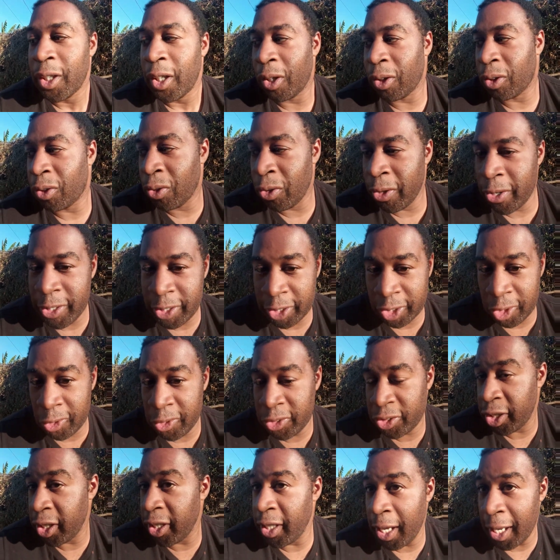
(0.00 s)
Of course,
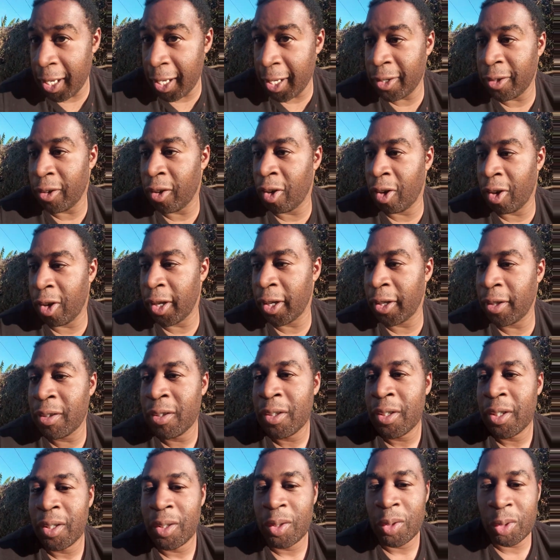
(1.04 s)
there's Tien Han,
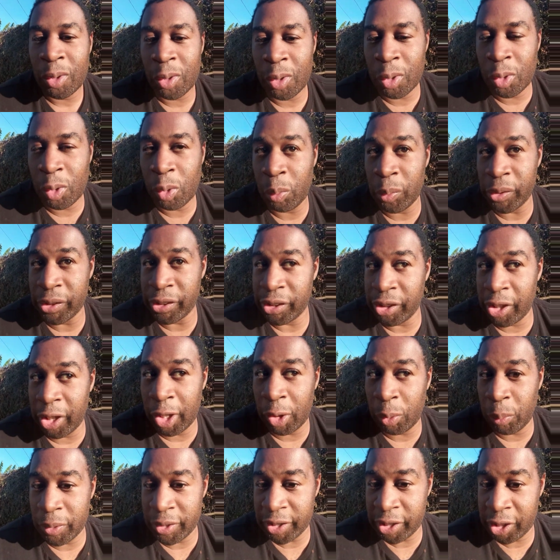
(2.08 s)
who was
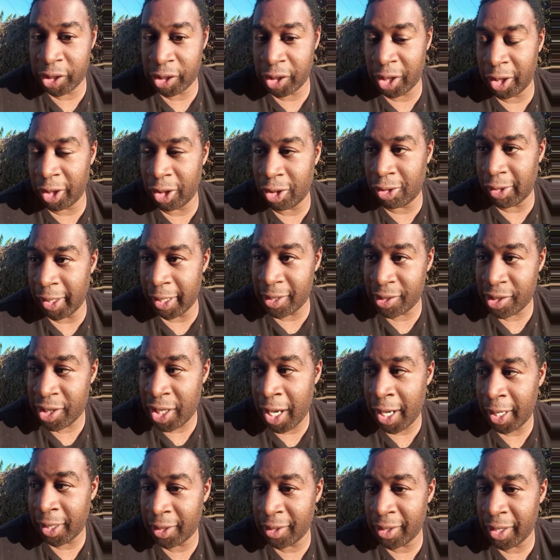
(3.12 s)
good with skill and
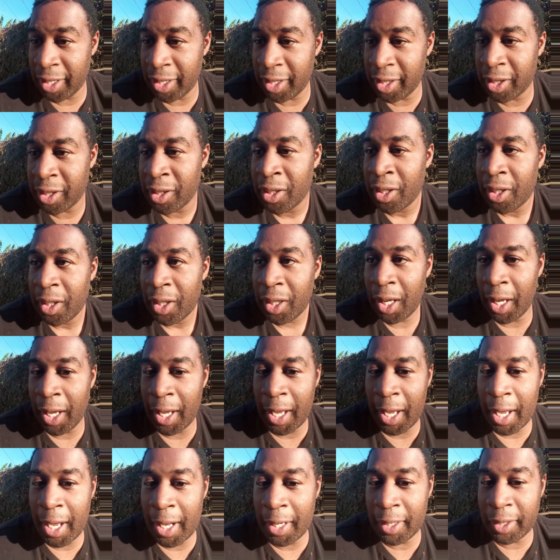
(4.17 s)
technique,
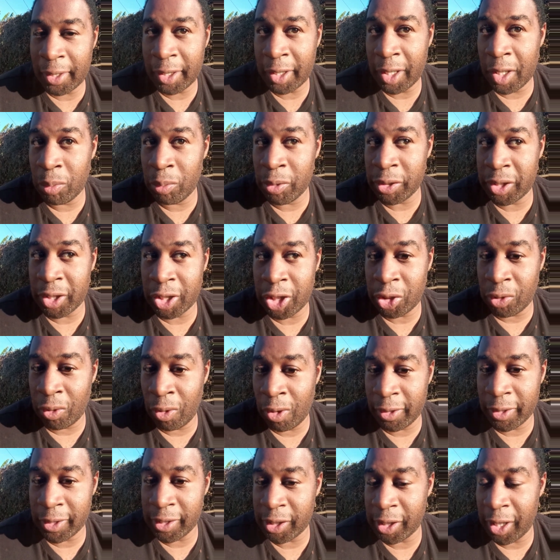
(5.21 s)
and he was the
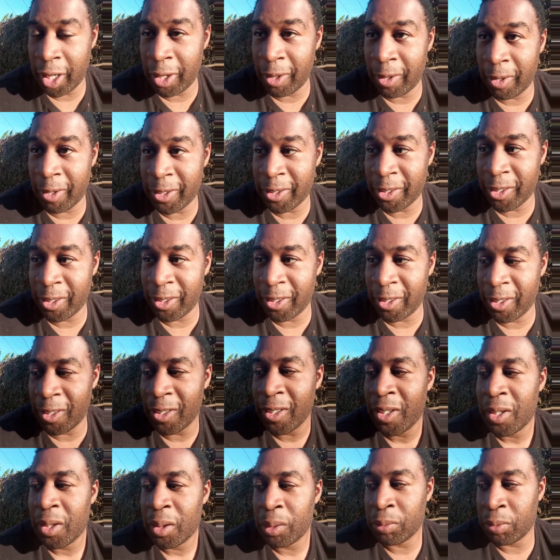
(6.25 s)
strongest
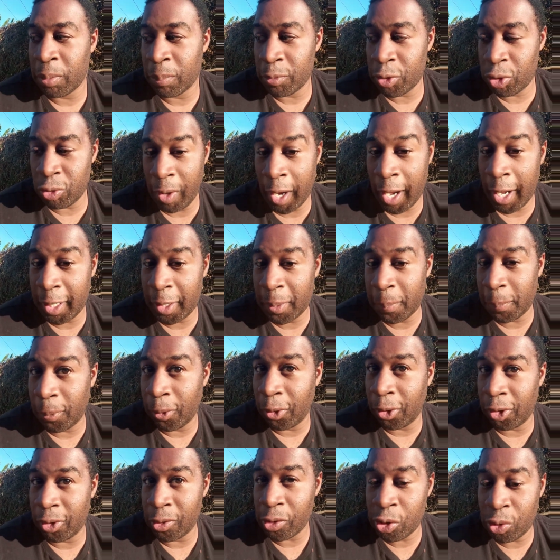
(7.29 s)
character from Dragon
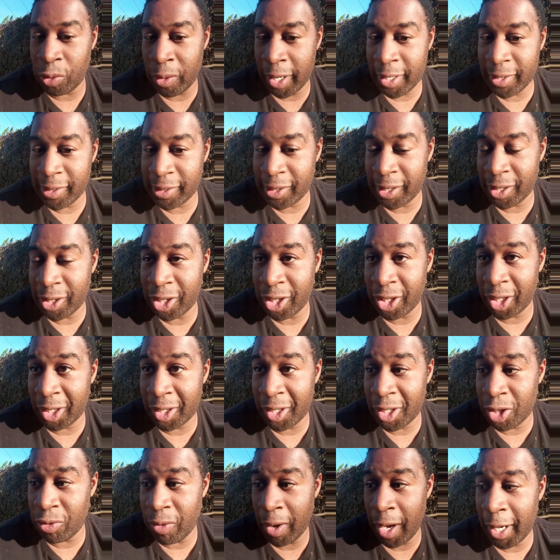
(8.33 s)
Ball transitioning
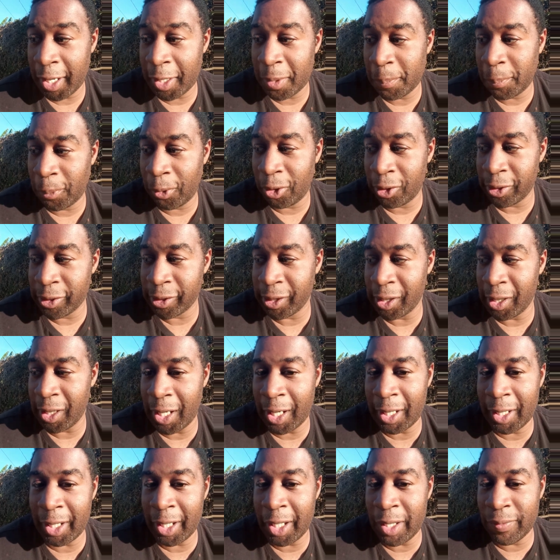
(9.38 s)
into Dragon Ball Z.
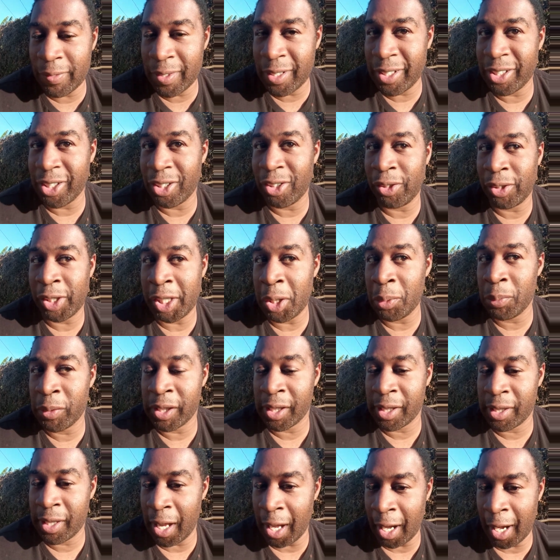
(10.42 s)
And even though he
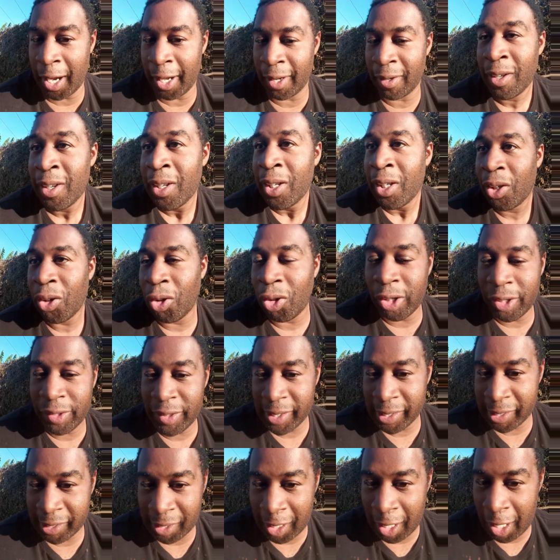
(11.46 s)
was not on
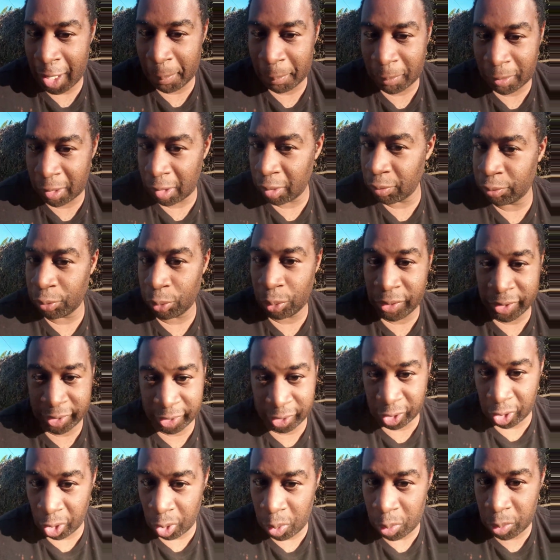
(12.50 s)
the same level as
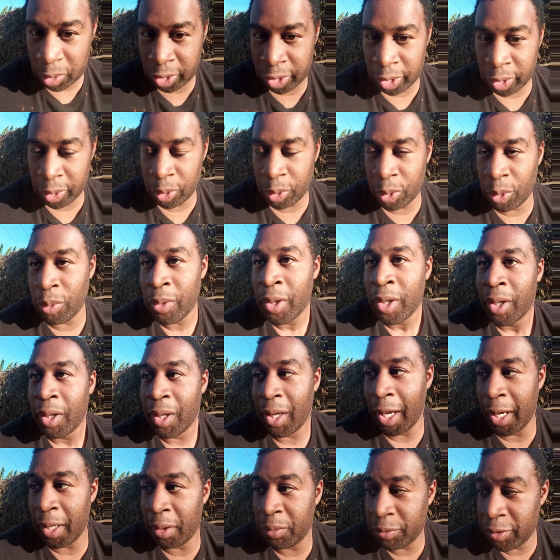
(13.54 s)
Goku
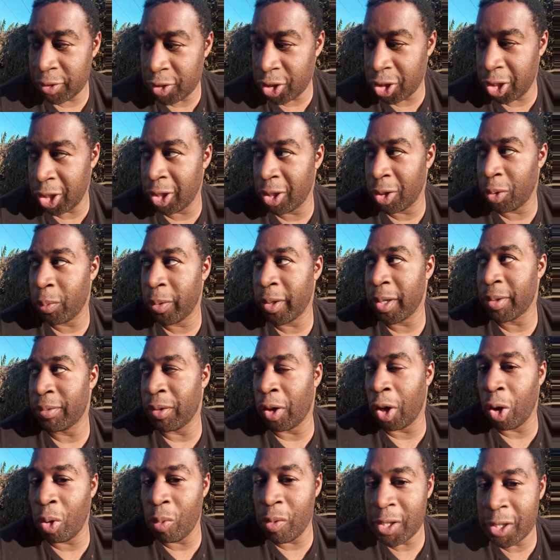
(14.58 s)
and Vegeta, what I've
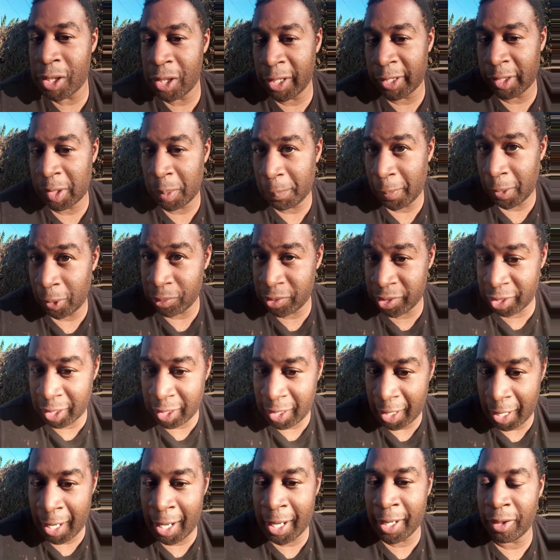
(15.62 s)
always liked about
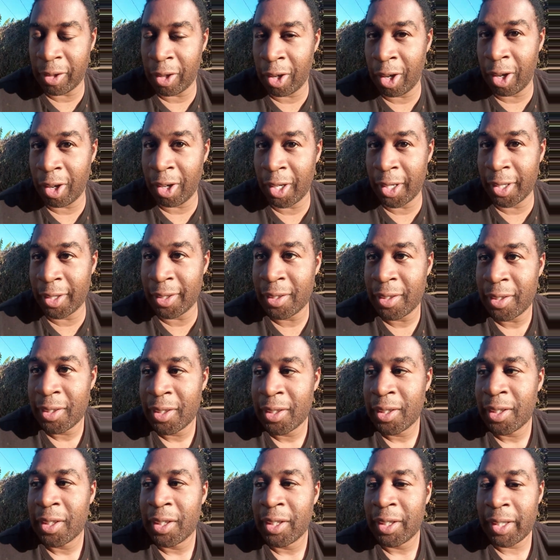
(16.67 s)
Tien Han
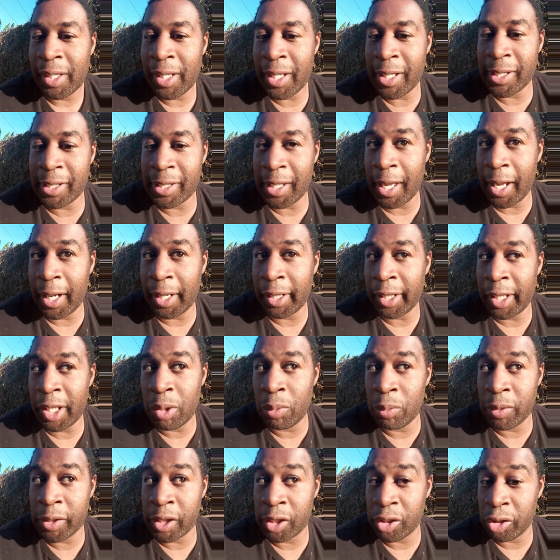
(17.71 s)
is that he
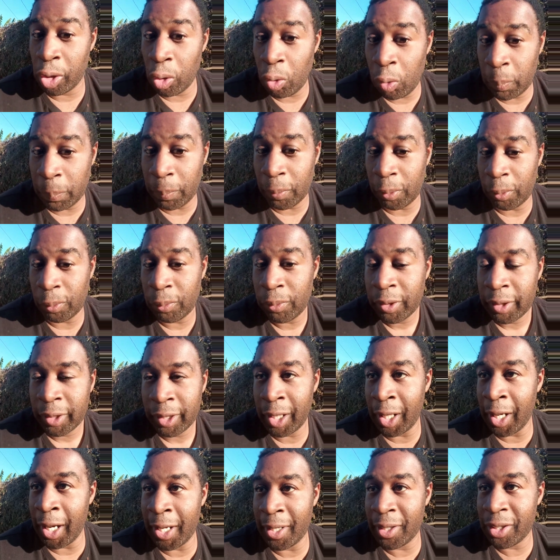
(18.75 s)
was noble.
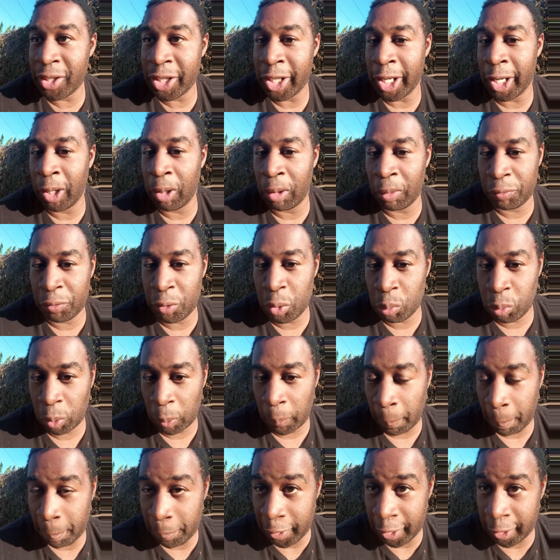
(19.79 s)
He didn't care if you
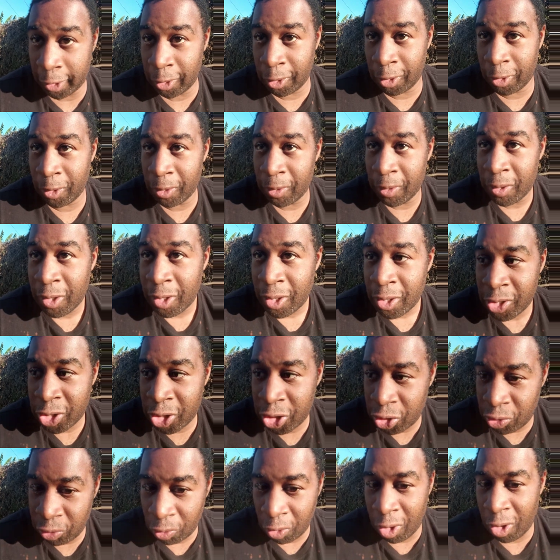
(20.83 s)
were bigger,
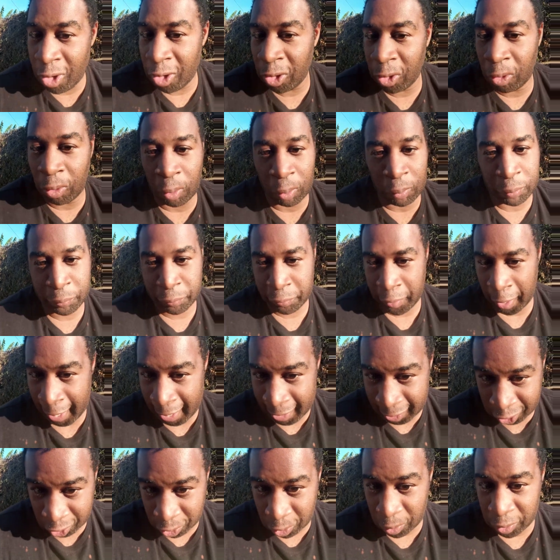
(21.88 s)
stronger, or
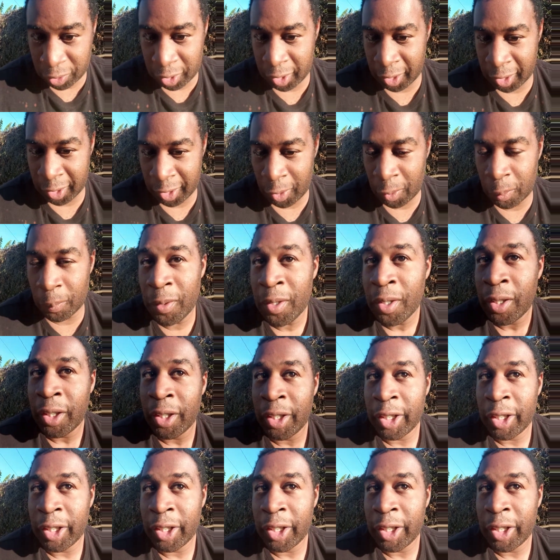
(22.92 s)
faster than him.